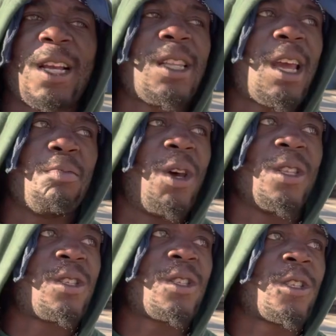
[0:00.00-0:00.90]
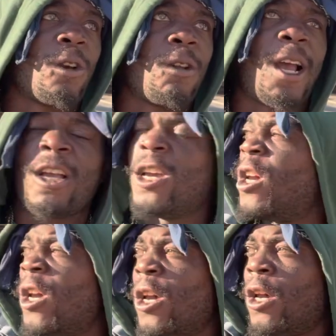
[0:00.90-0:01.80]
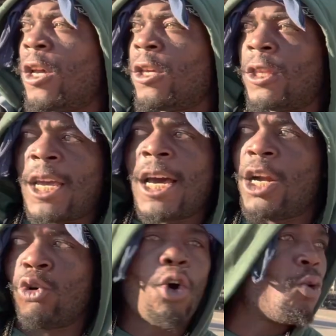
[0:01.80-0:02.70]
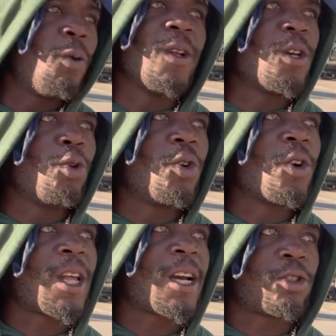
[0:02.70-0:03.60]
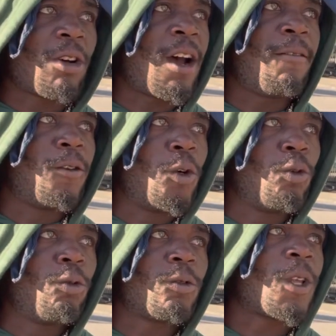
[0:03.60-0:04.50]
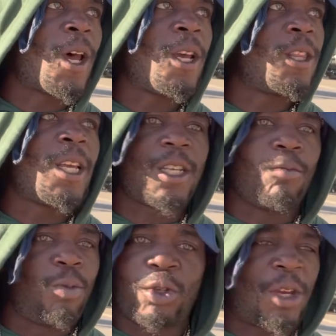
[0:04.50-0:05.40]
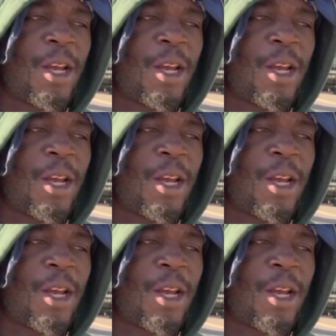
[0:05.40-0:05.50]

like months. So like they got a door window. You go like a drive-through, like this, but you can't